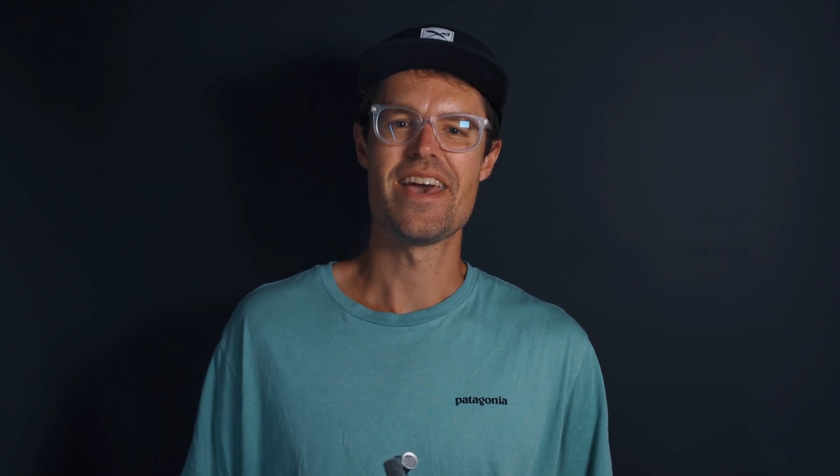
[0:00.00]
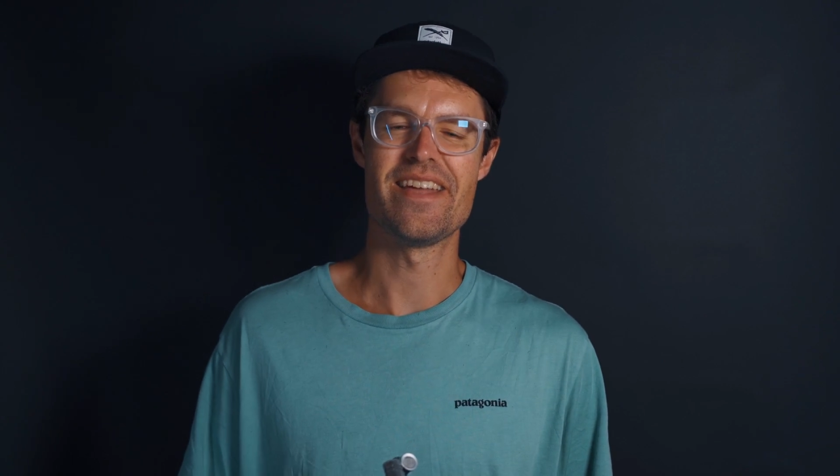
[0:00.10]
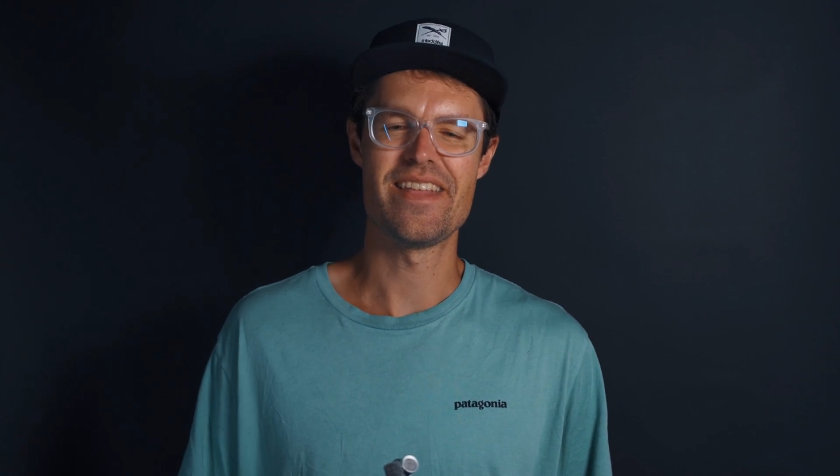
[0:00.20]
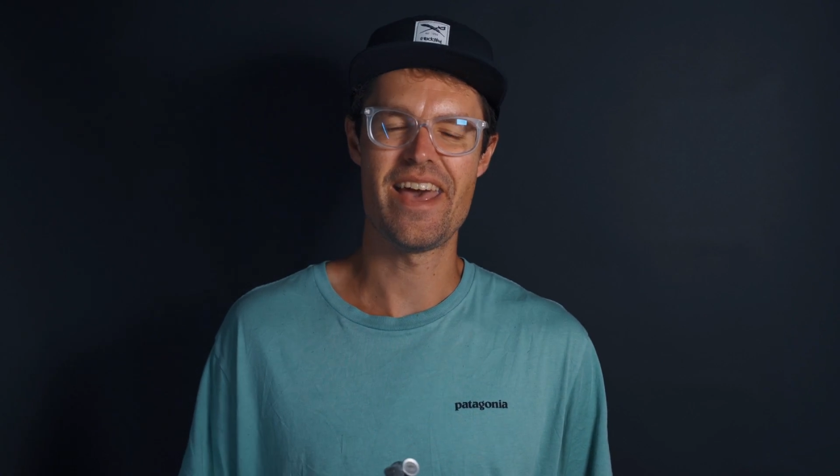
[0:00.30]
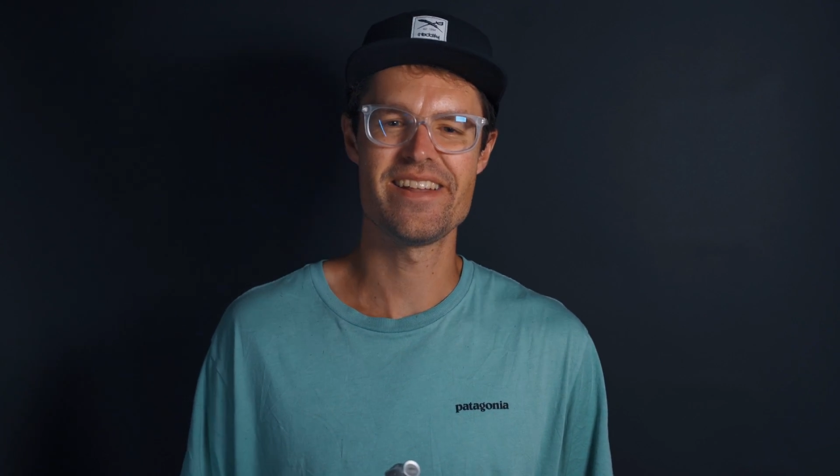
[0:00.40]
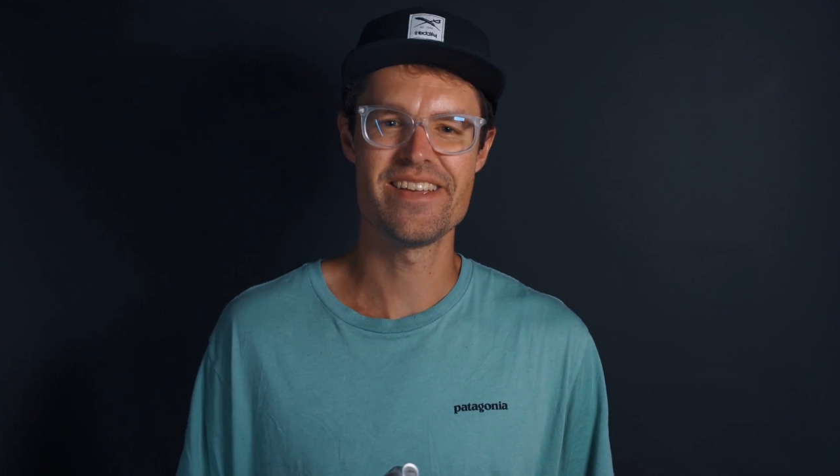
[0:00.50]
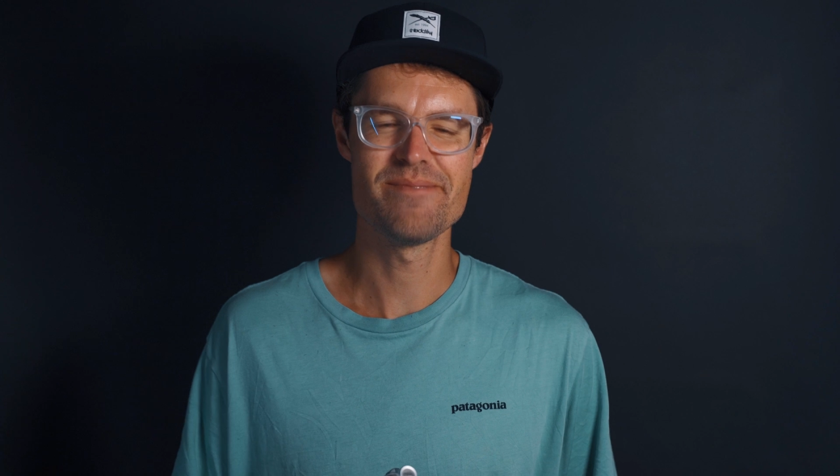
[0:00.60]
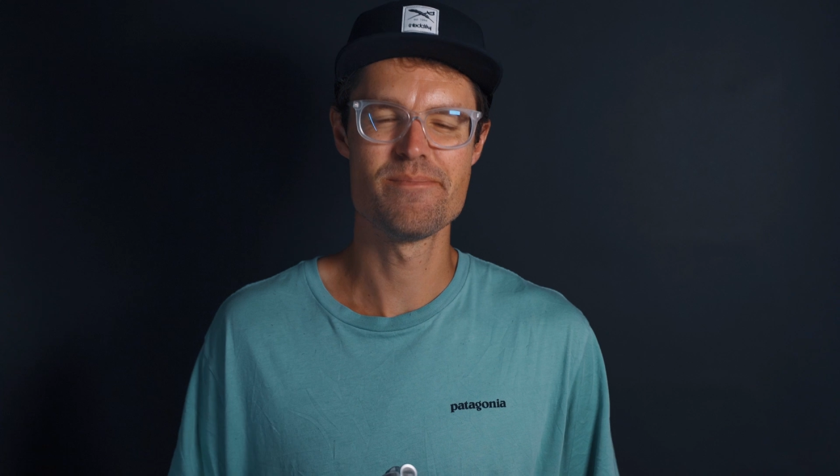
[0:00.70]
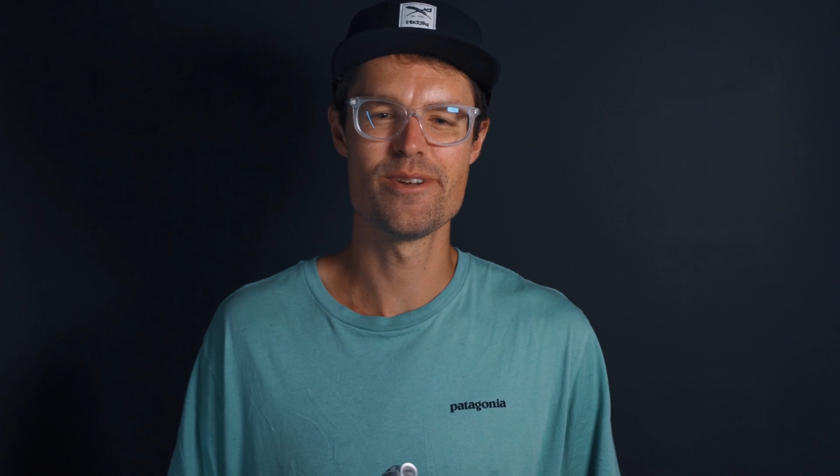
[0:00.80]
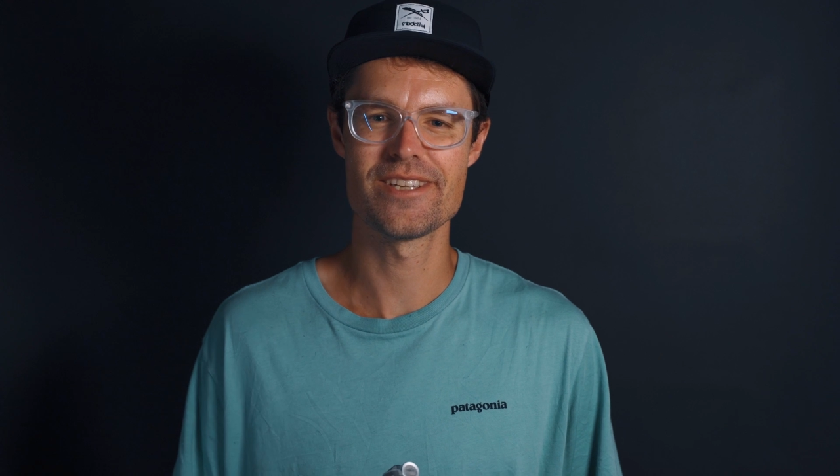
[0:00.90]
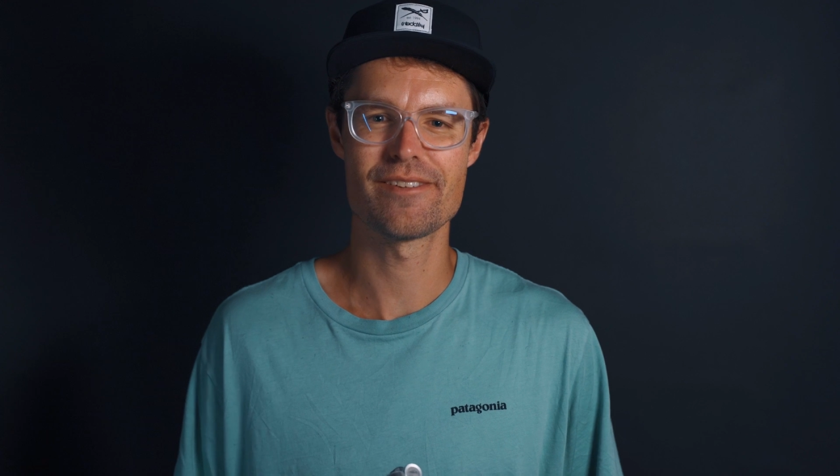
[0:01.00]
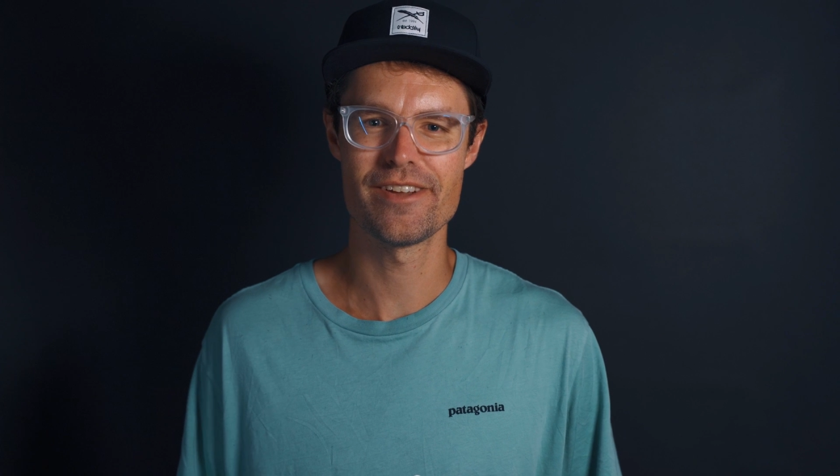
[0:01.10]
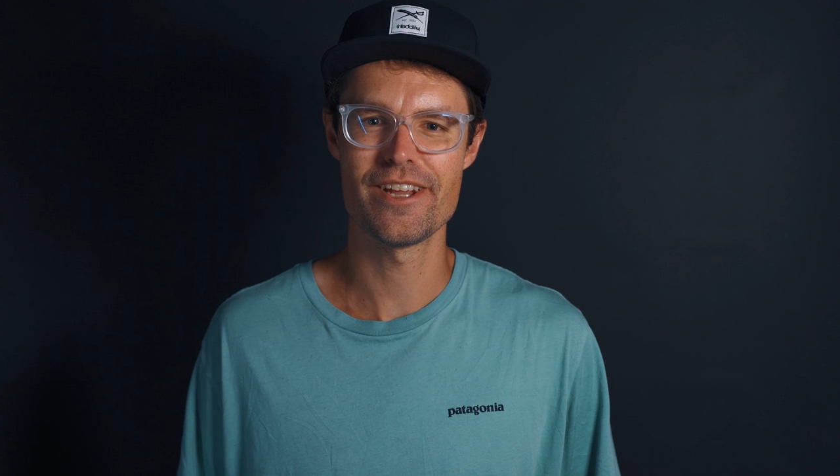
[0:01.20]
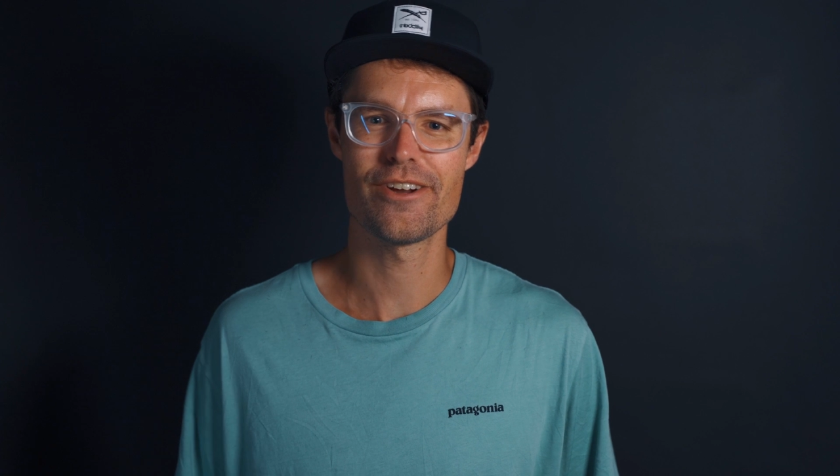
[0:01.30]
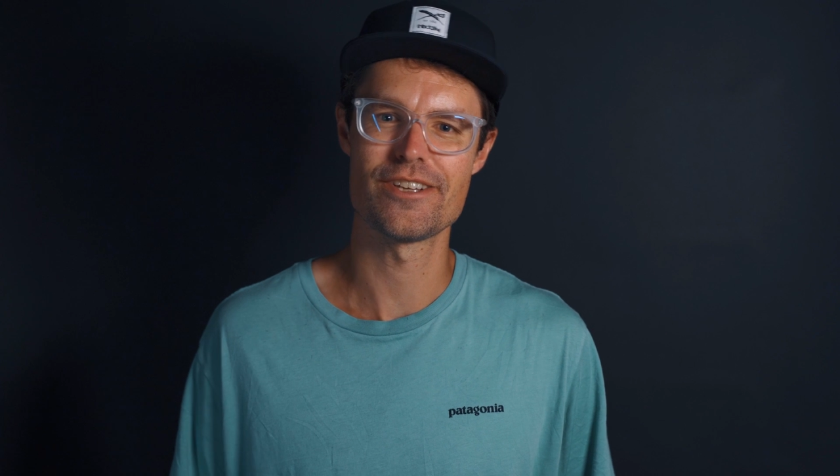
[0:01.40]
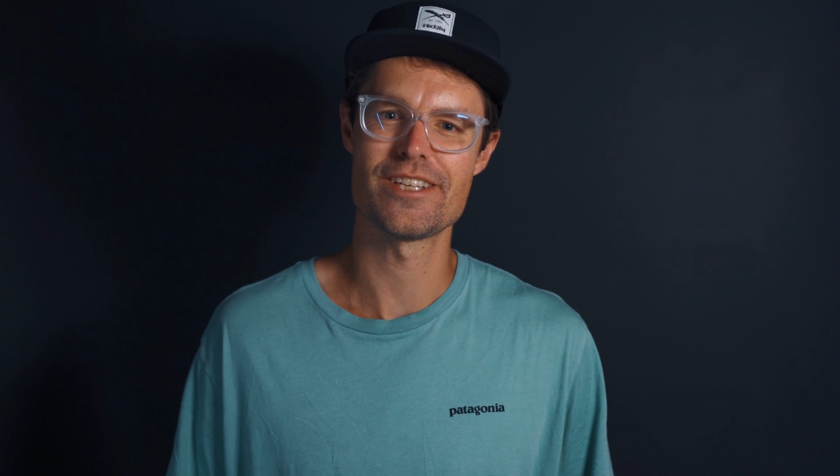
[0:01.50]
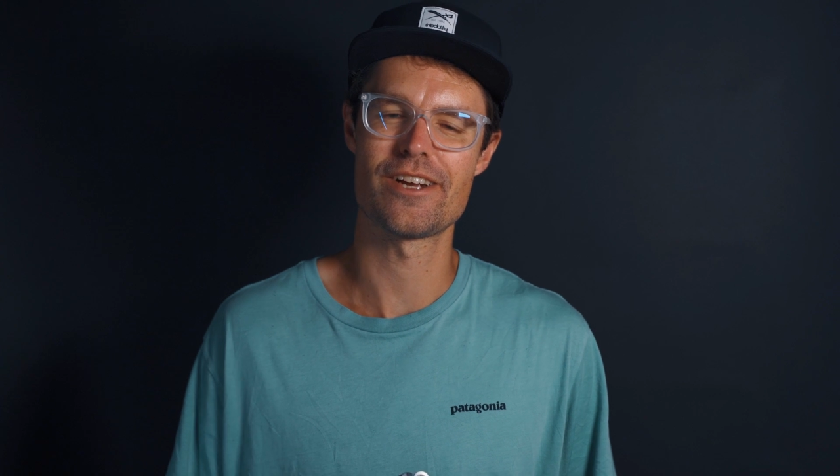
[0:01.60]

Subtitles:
in any music video because